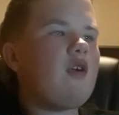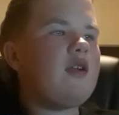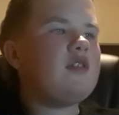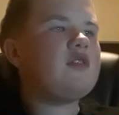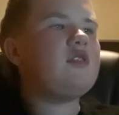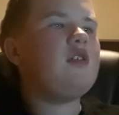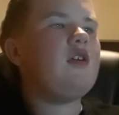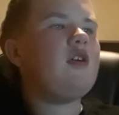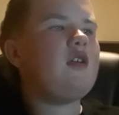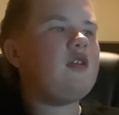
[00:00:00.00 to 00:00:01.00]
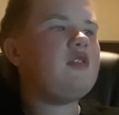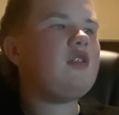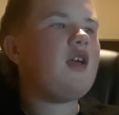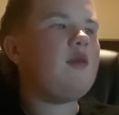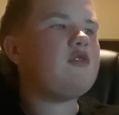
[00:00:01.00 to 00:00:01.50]
riders head to
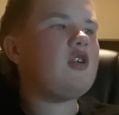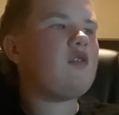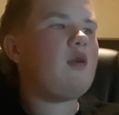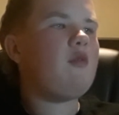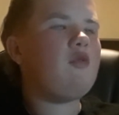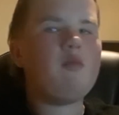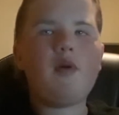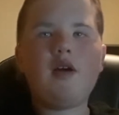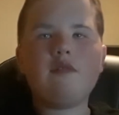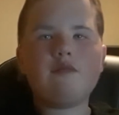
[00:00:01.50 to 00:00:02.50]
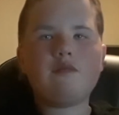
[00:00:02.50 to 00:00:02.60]
capture Grimmel, but